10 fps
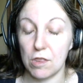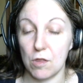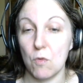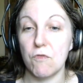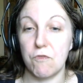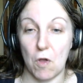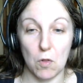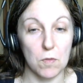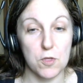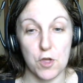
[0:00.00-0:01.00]
So
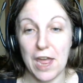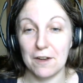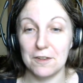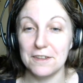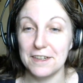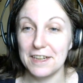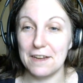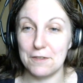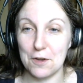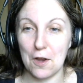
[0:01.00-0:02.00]
follow the channel
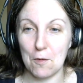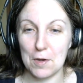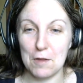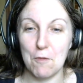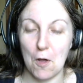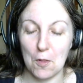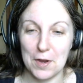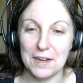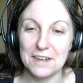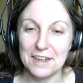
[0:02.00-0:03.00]
if you're not already
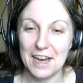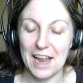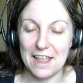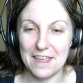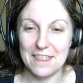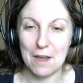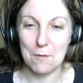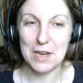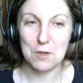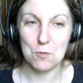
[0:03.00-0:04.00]
following, and then that
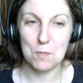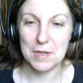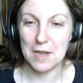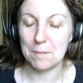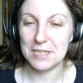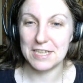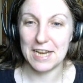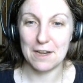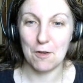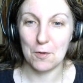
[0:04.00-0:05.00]
way you will be up to
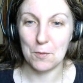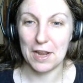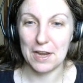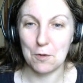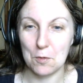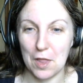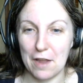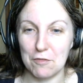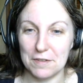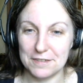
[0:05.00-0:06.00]
date on when I go
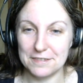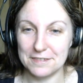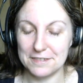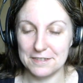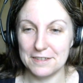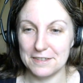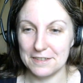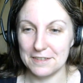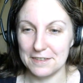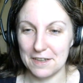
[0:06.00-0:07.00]
live.
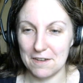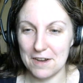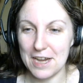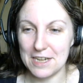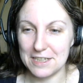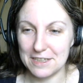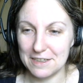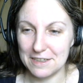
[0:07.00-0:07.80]
All right.